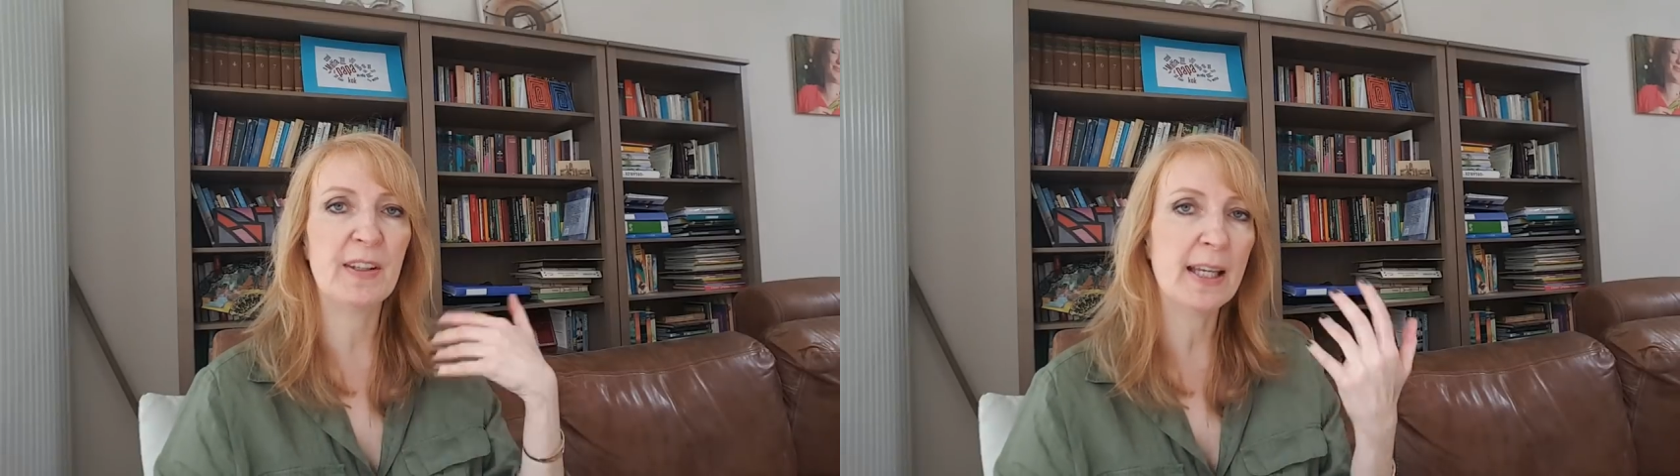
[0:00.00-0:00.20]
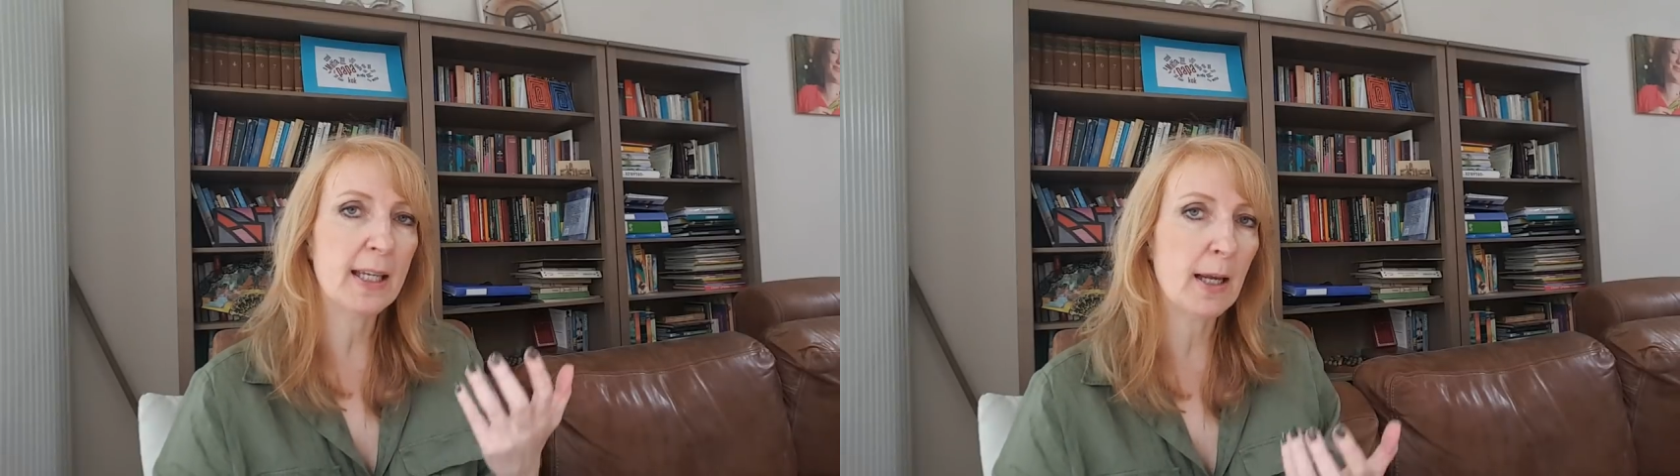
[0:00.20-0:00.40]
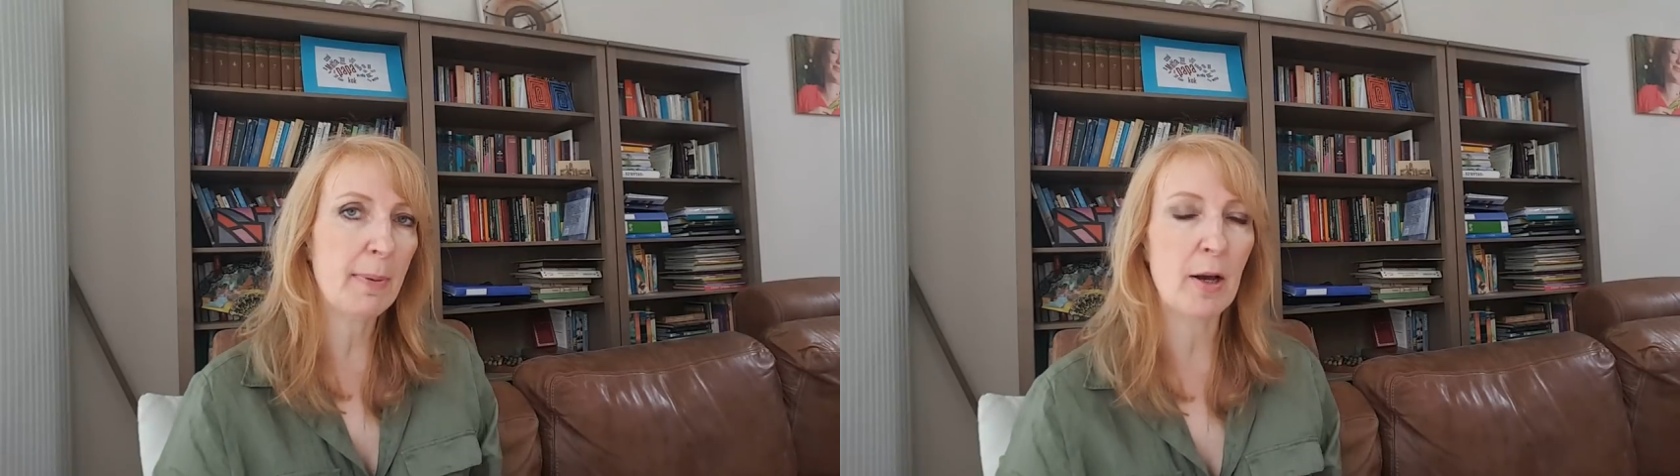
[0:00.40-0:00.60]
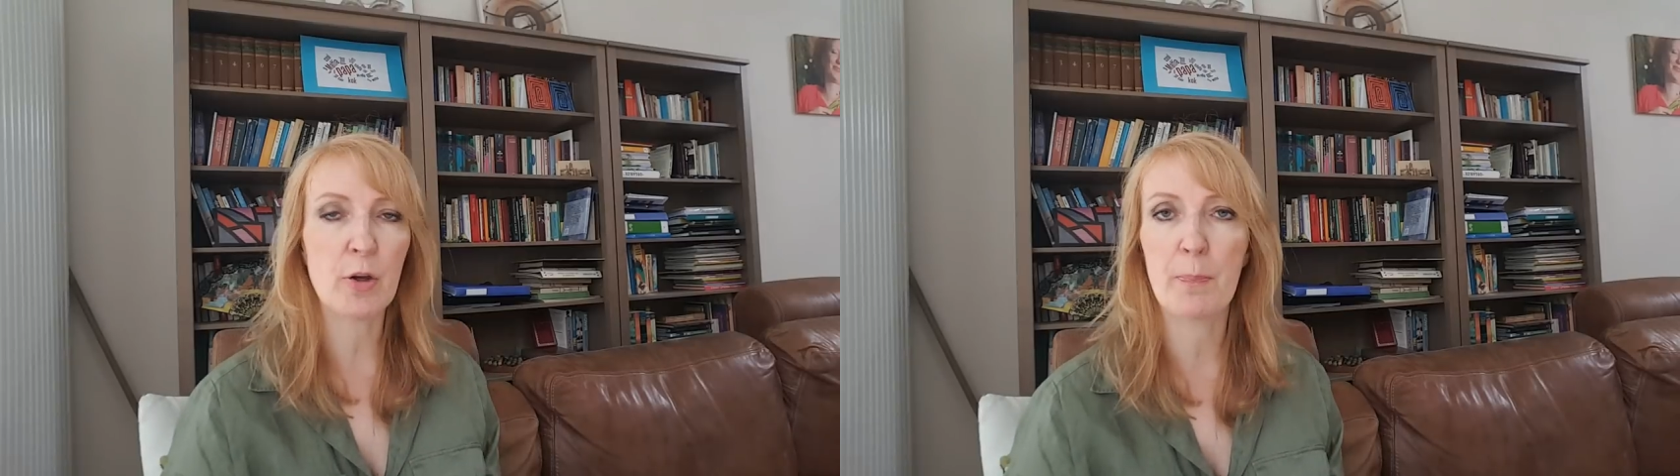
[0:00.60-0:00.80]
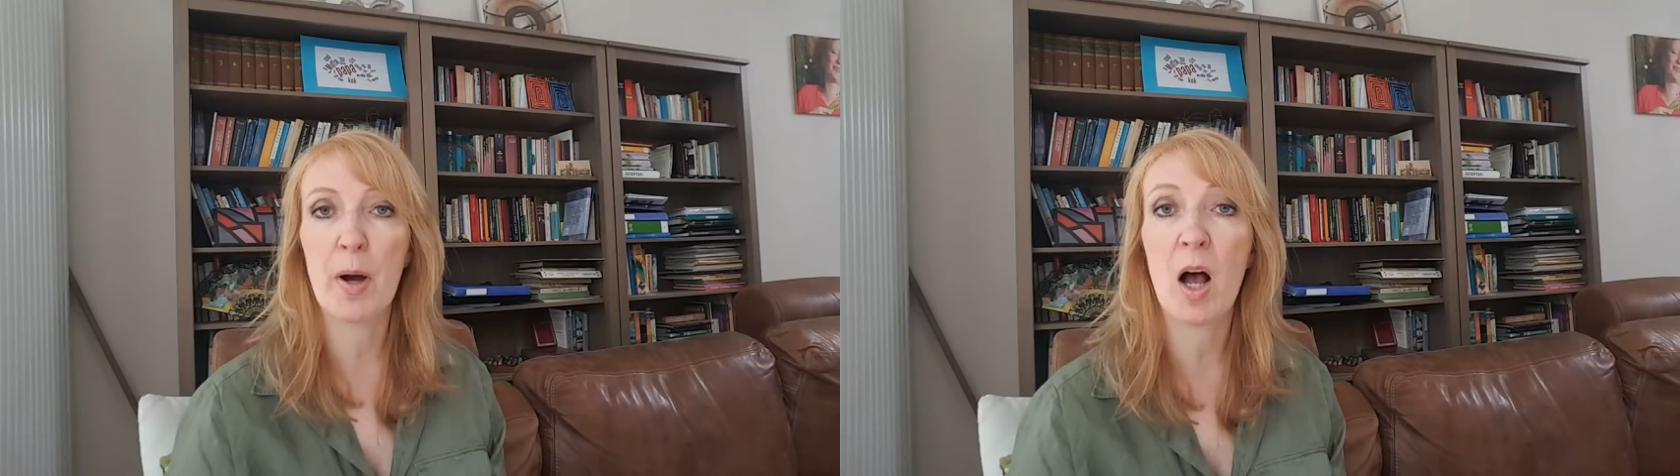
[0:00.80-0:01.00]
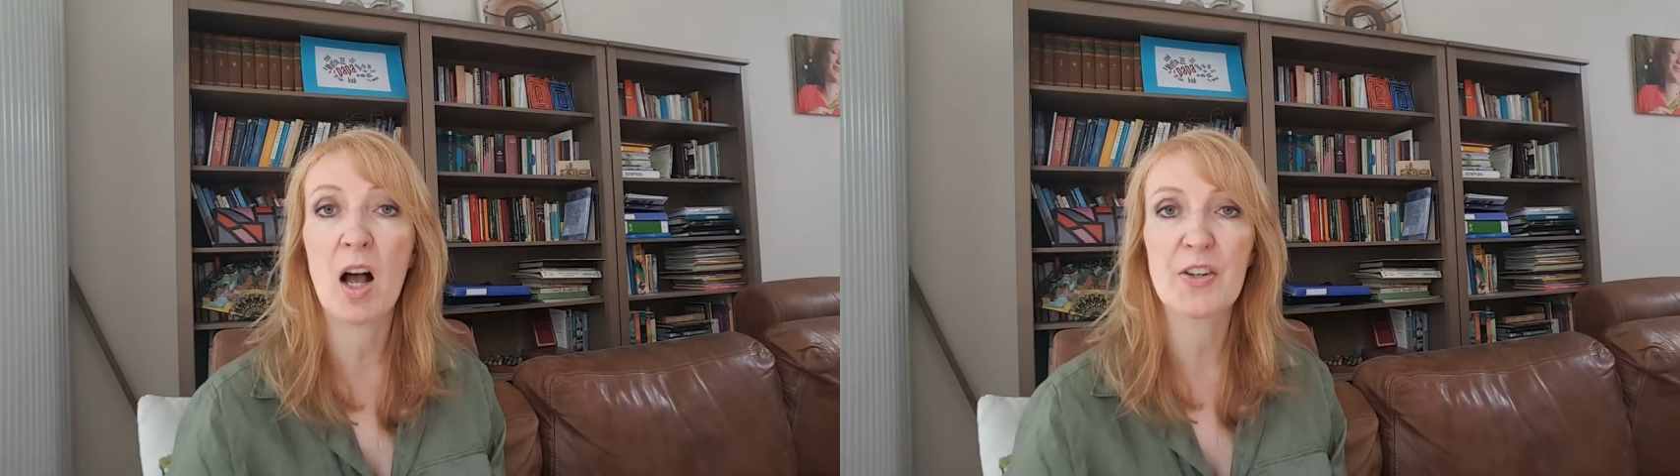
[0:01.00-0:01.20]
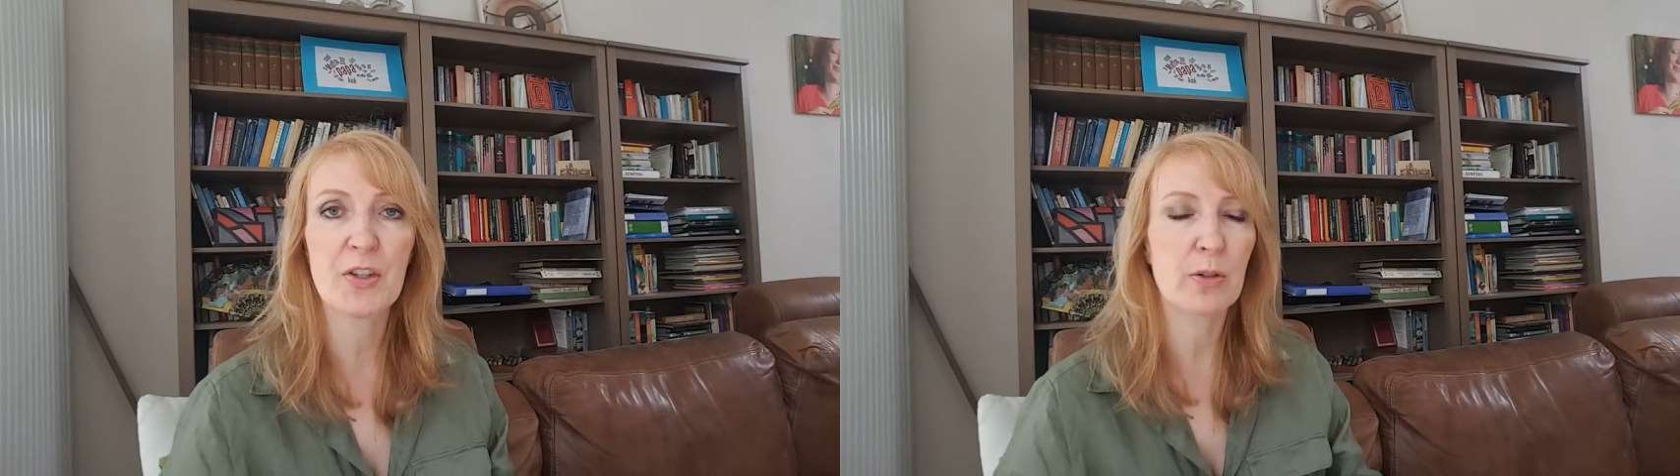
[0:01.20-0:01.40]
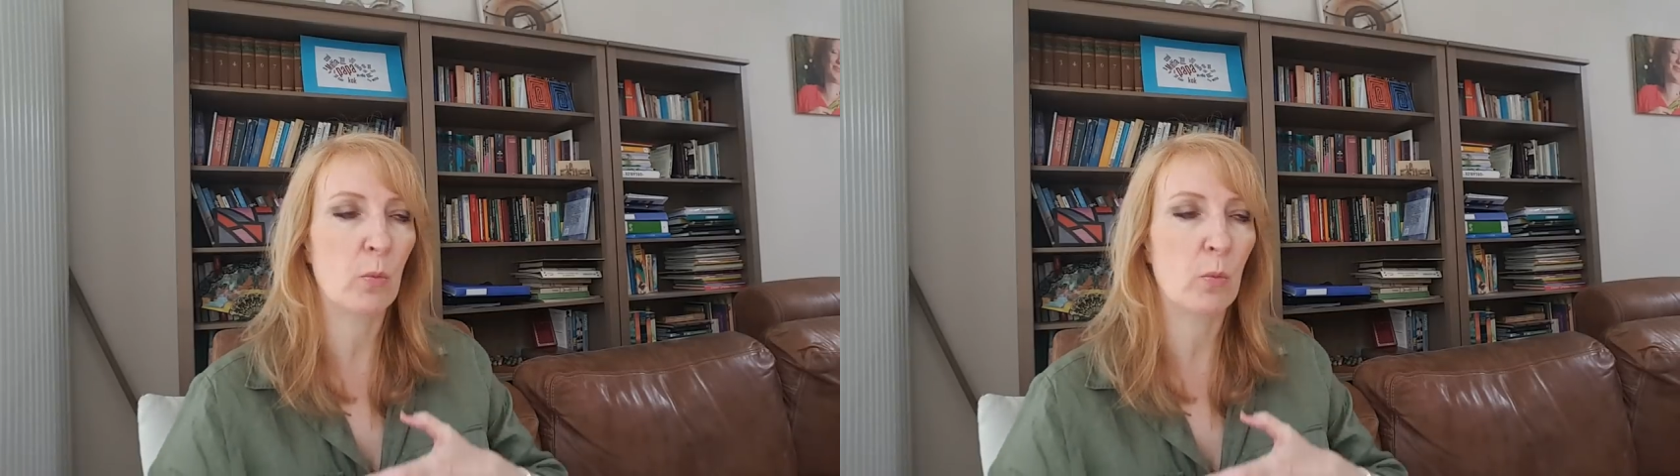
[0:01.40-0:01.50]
thinking about your past,